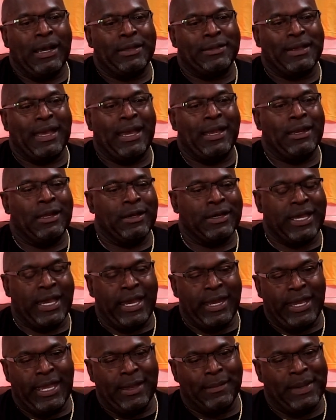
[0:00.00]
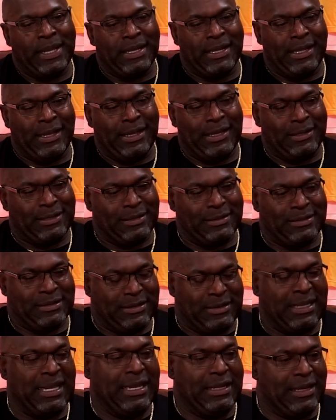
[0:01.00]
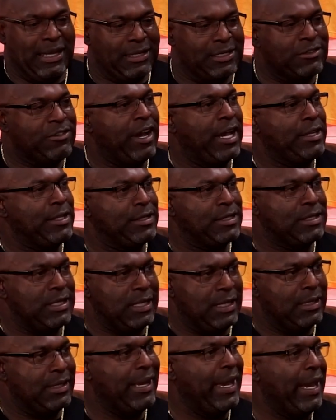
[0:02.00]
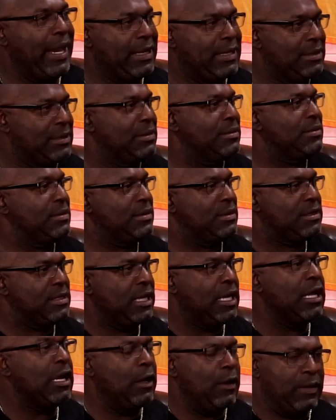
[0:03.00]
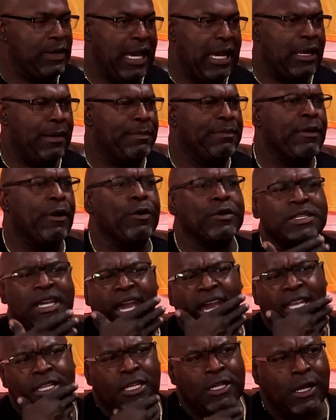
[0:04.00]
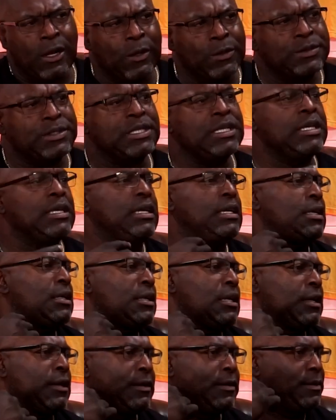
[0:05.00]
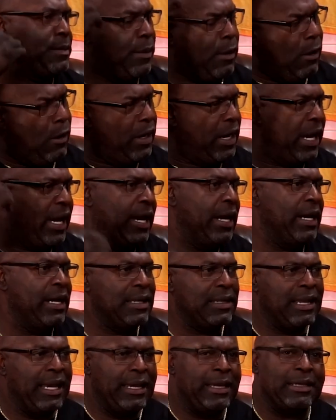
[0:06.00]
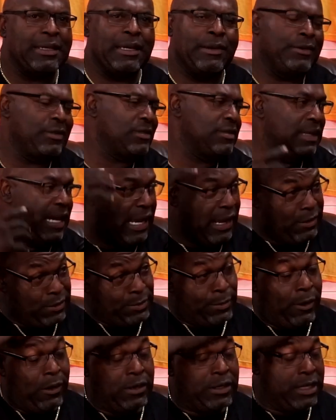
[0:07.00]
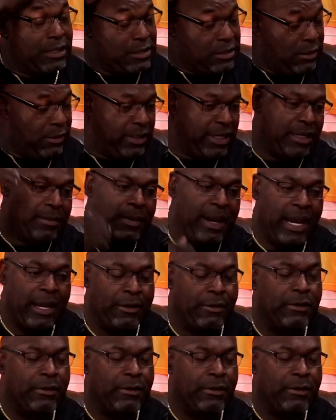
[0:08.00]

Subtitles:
I look at him and I try to steal that approach. I had the goatee, the bald head, I was balding, so it didn't matter.